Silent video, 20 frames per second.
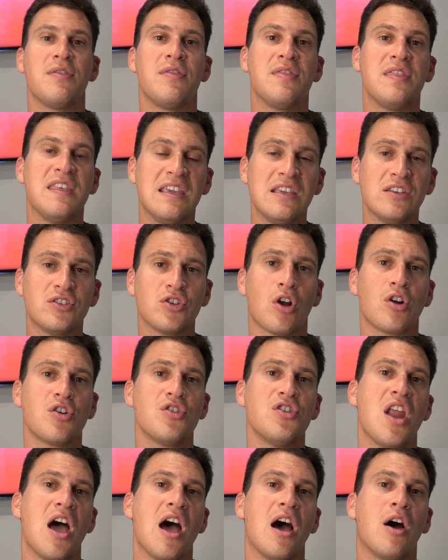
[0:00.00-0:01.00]
these
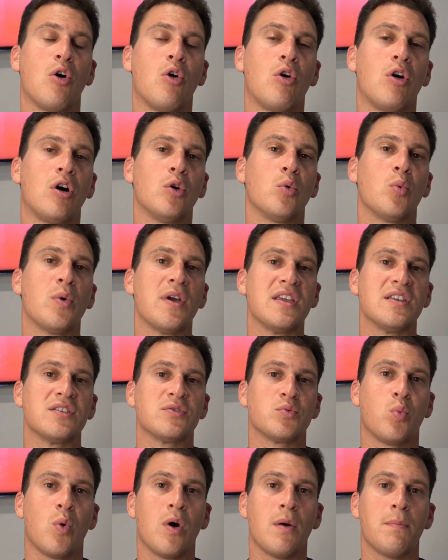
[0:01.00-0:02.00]
are not
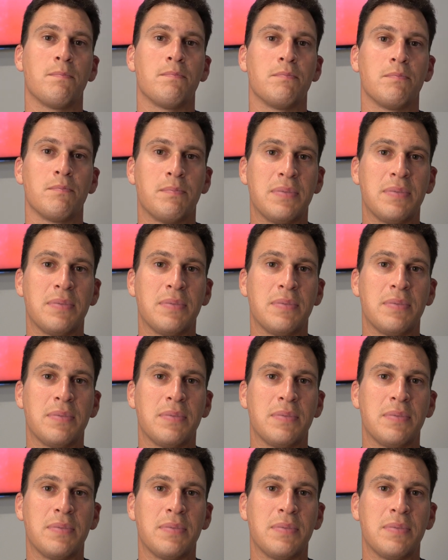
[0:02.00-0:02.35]
always what